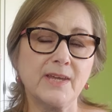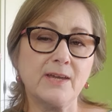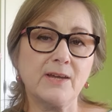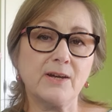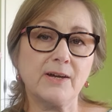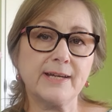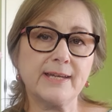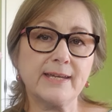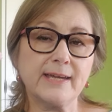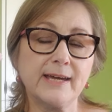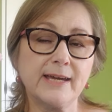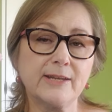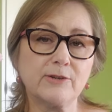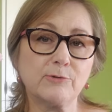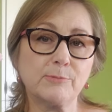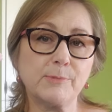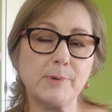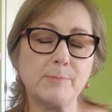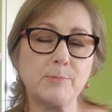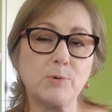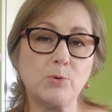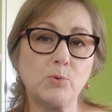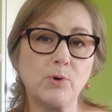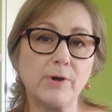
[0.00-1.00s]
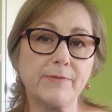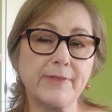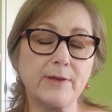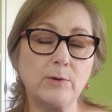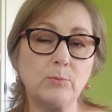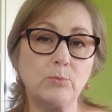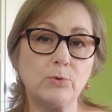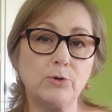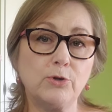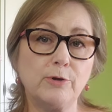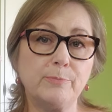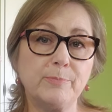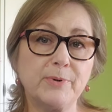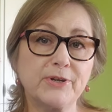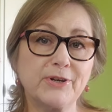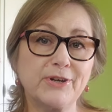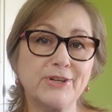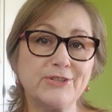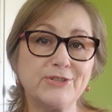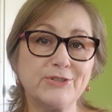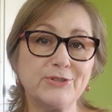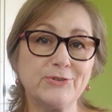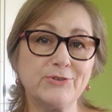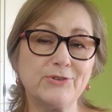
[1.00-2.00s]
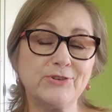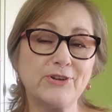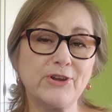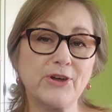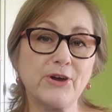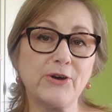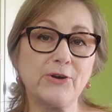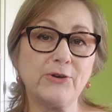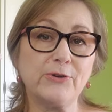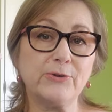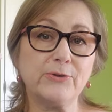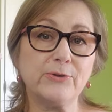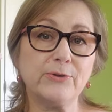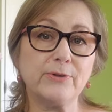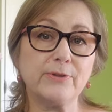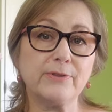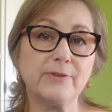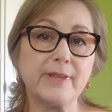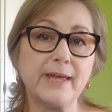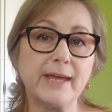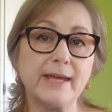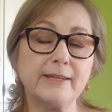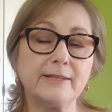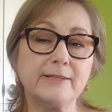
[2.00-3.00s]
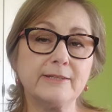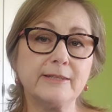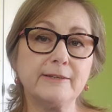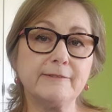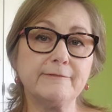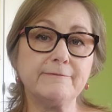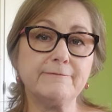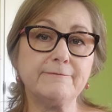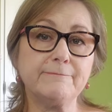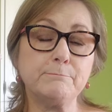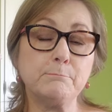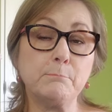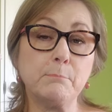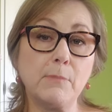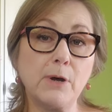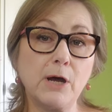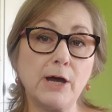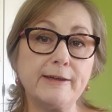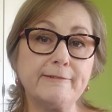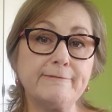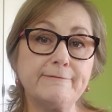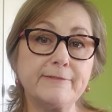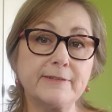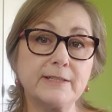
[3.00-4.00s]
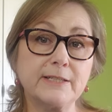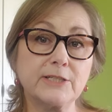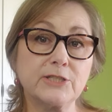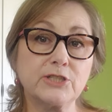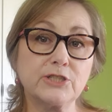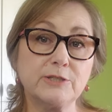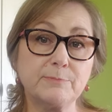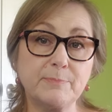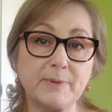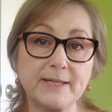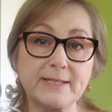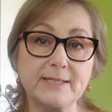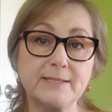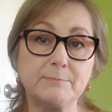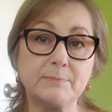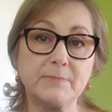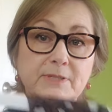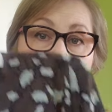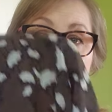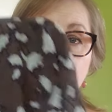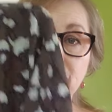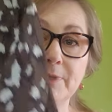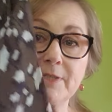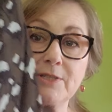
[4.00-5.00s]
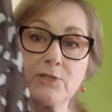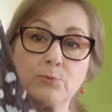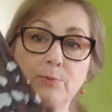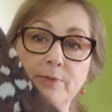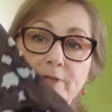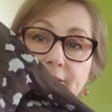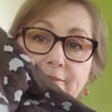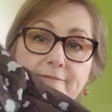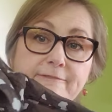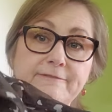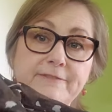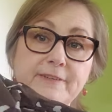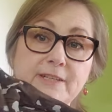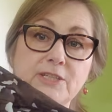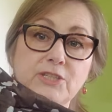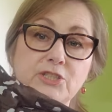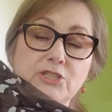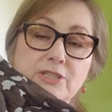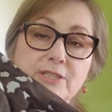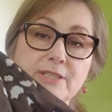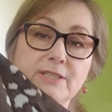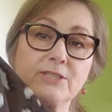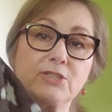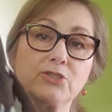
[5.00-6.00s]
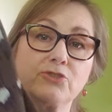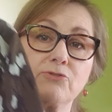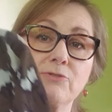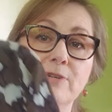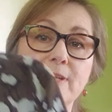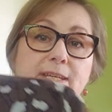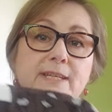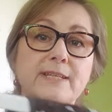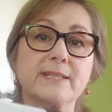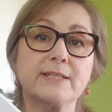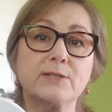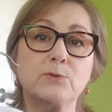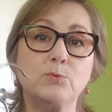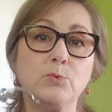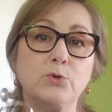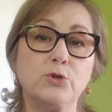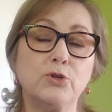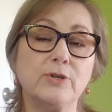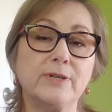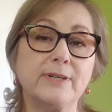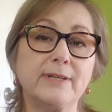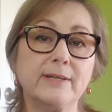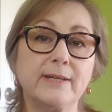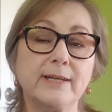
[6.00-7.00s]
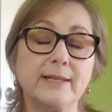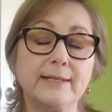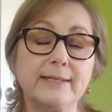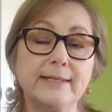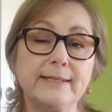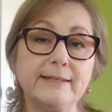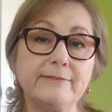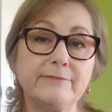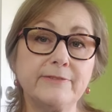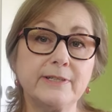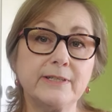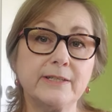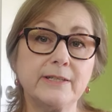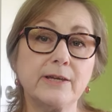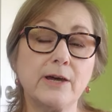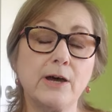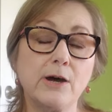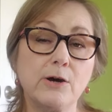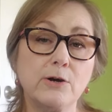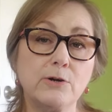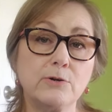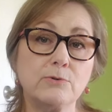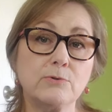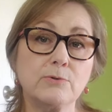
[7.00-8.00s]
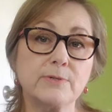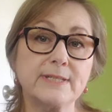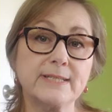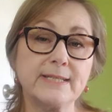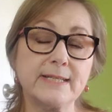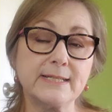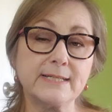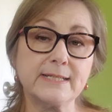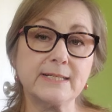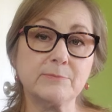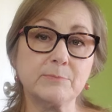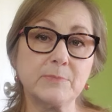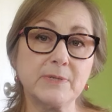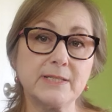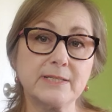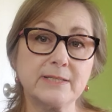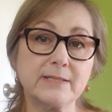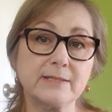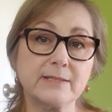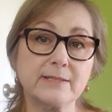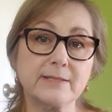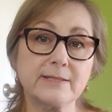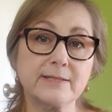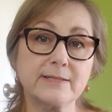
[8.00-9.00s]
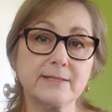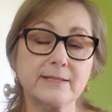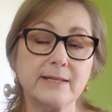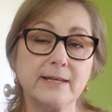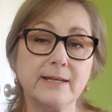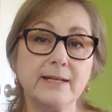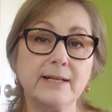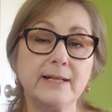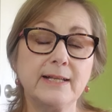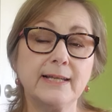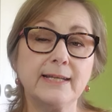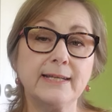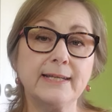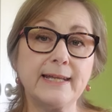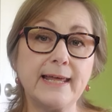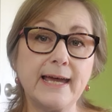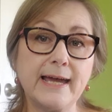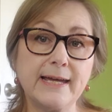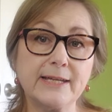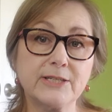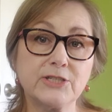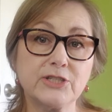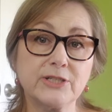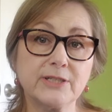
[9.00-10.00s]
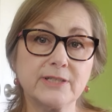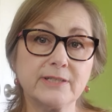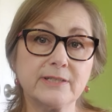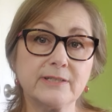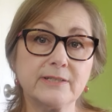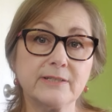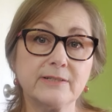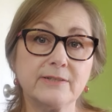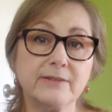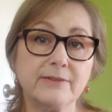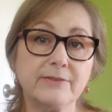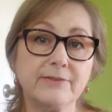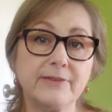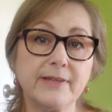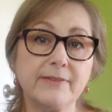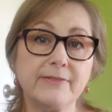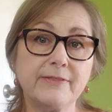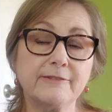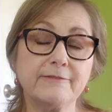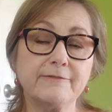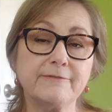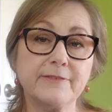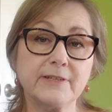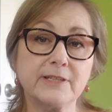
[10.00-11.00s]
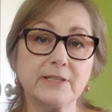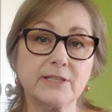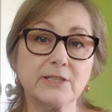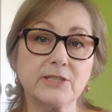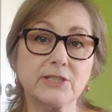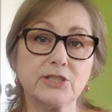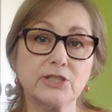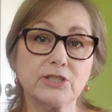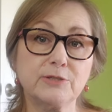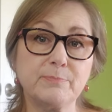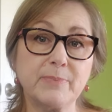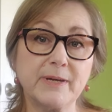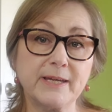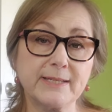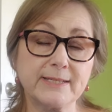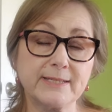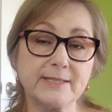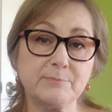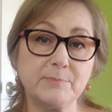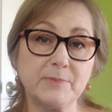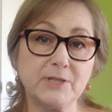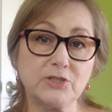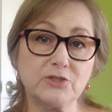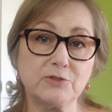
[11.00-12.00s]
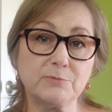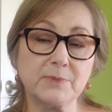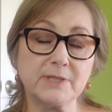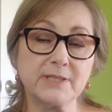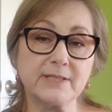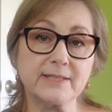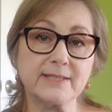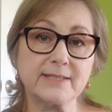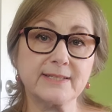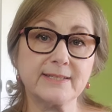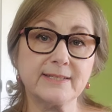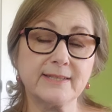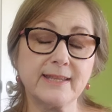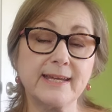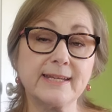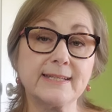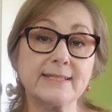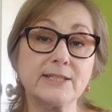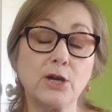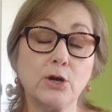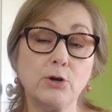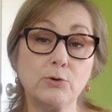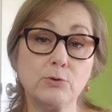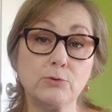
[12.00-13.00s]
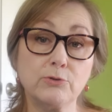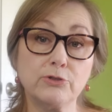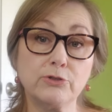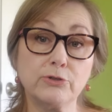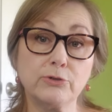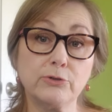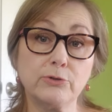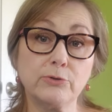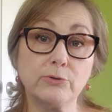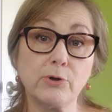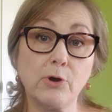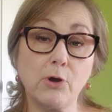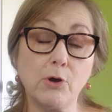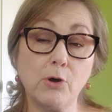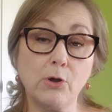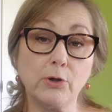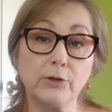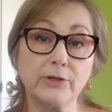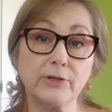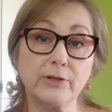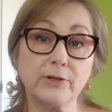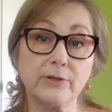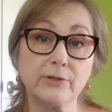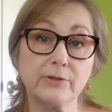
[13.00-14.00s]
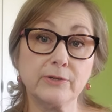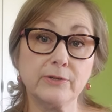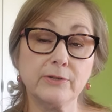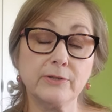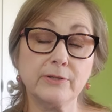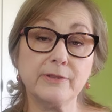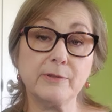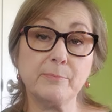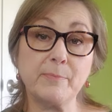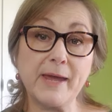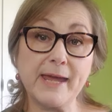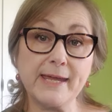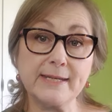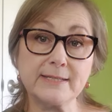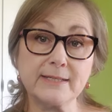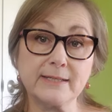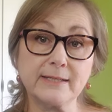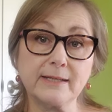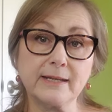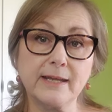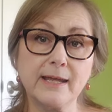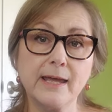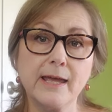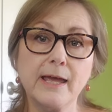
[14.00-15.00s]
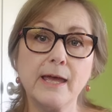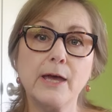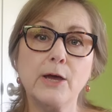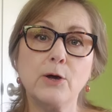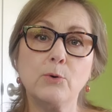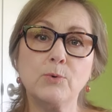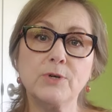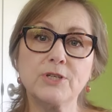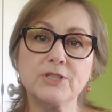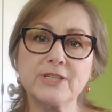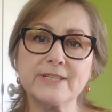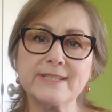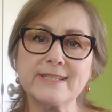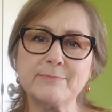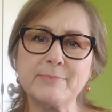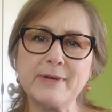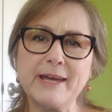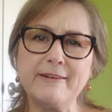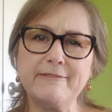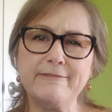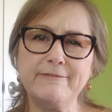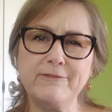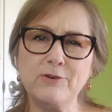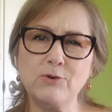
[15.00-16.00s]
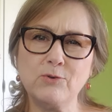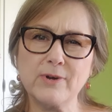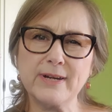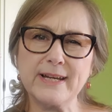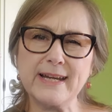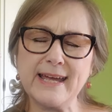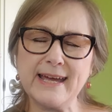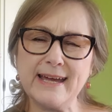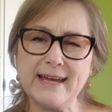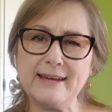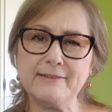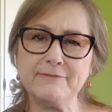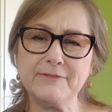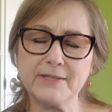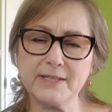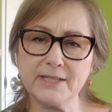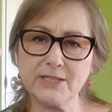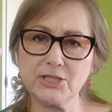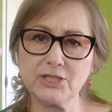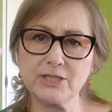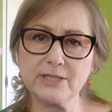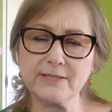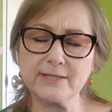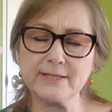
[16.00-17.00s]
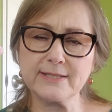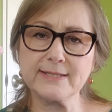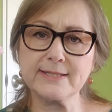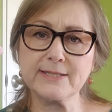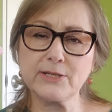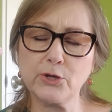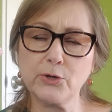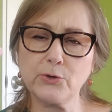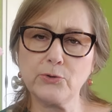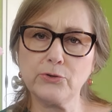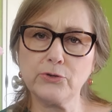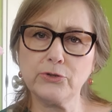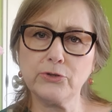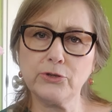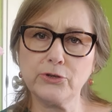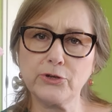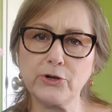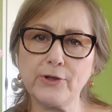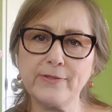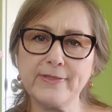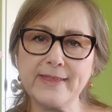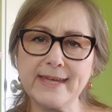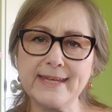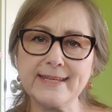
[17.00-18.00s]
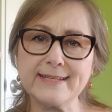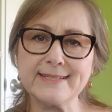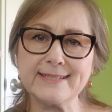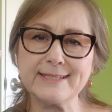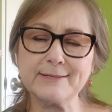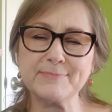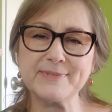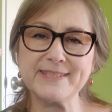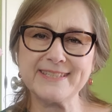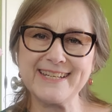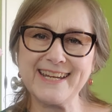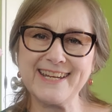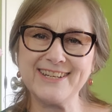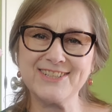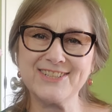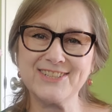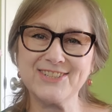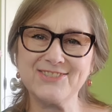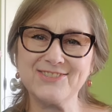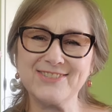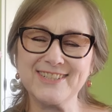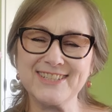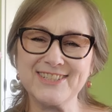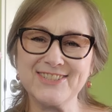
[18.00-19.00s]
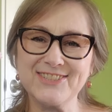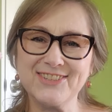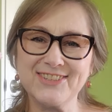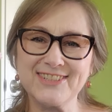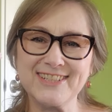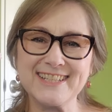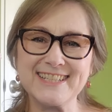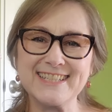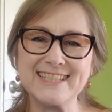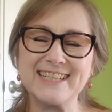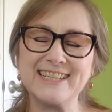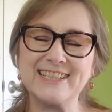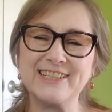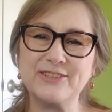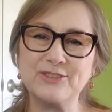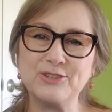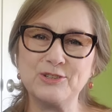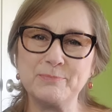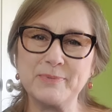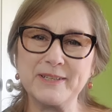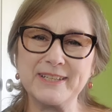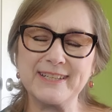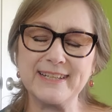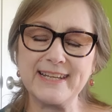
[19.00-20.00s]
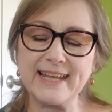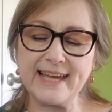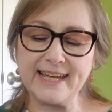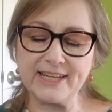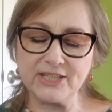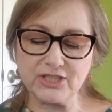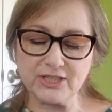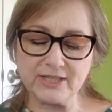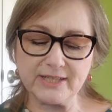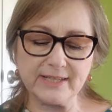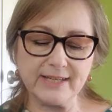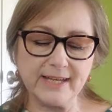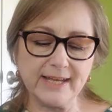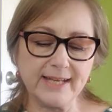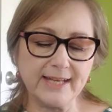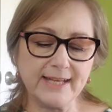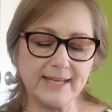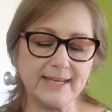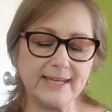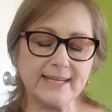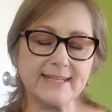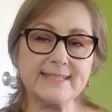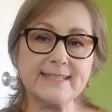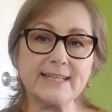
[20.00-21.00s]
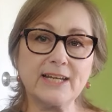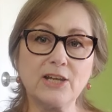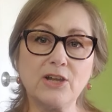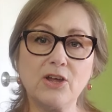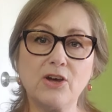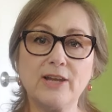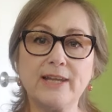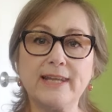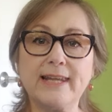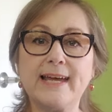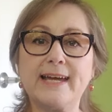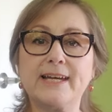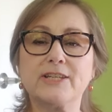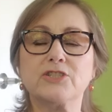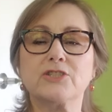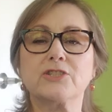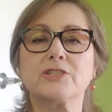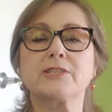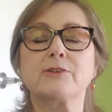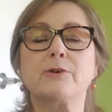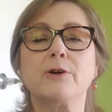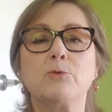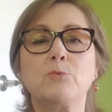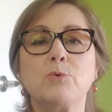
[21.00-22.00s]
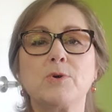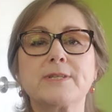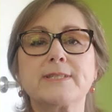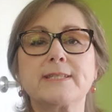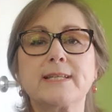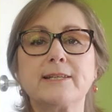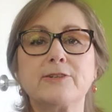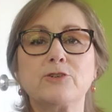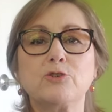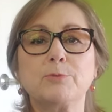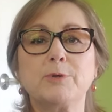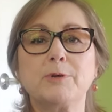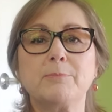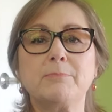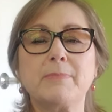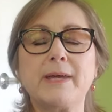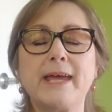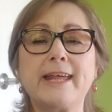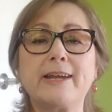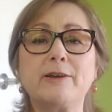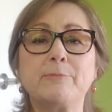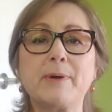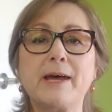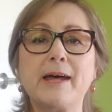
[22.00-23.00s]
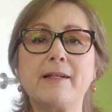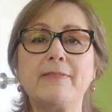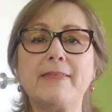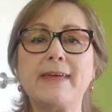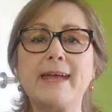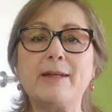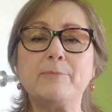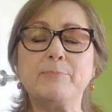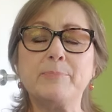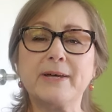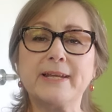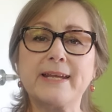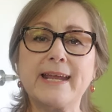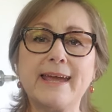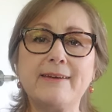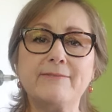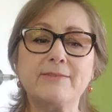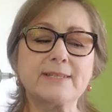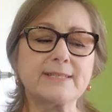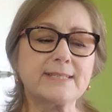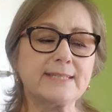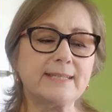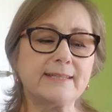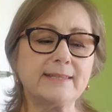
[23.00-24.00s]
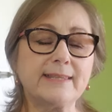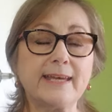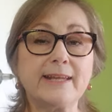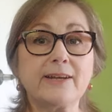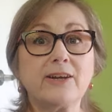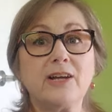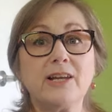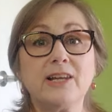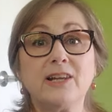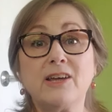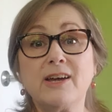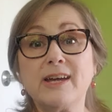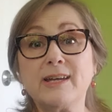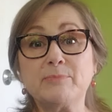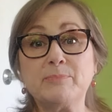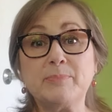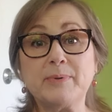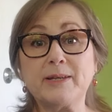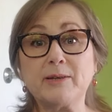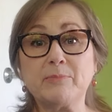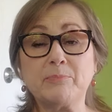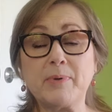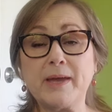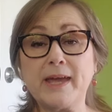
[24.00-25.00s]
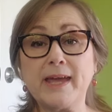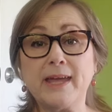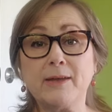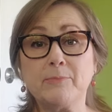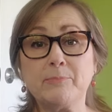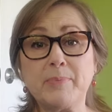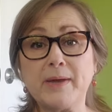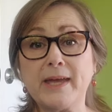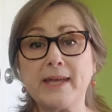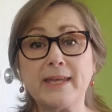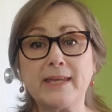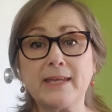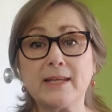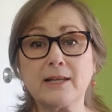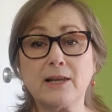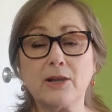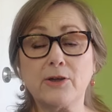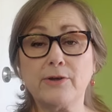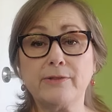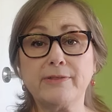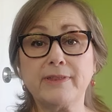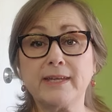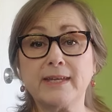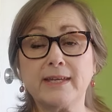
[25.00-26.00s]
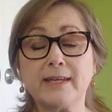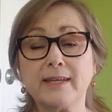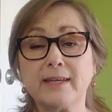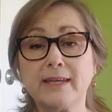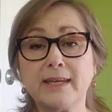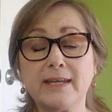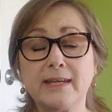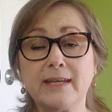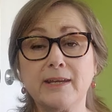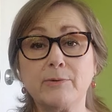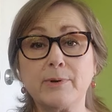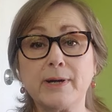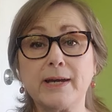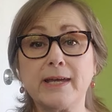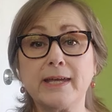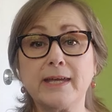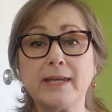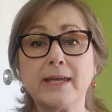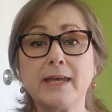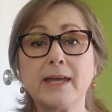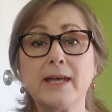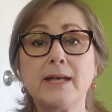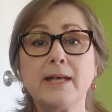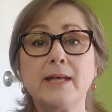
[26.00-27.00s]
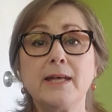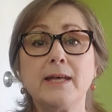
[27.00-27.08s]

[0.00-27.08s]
I can't remember what they were, but I do know that my finished bust measurements when I'd finished this dress were 11 whole centimeters larger than the finished bust measurements they told you on the pattern, which is about 4.5 inches. So, you know, that's substantial. It's not just a little bit larger, it's a lot larger. So I was a little bit mad about that, but having said that, I like big baggy clothing anyway.